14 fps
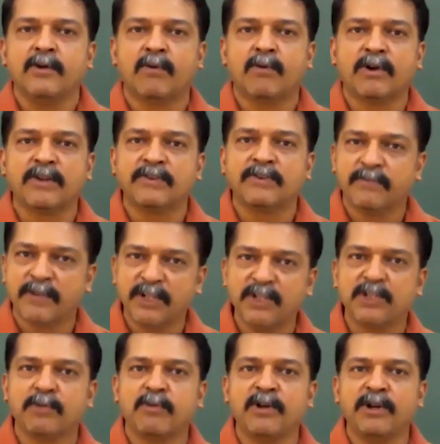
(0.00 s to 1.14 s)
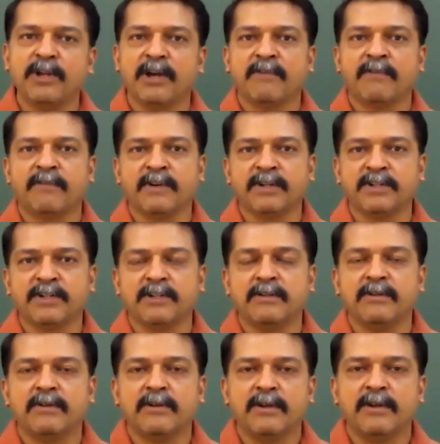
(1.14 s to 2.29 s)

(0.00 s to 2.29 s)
what is differentiability of a function,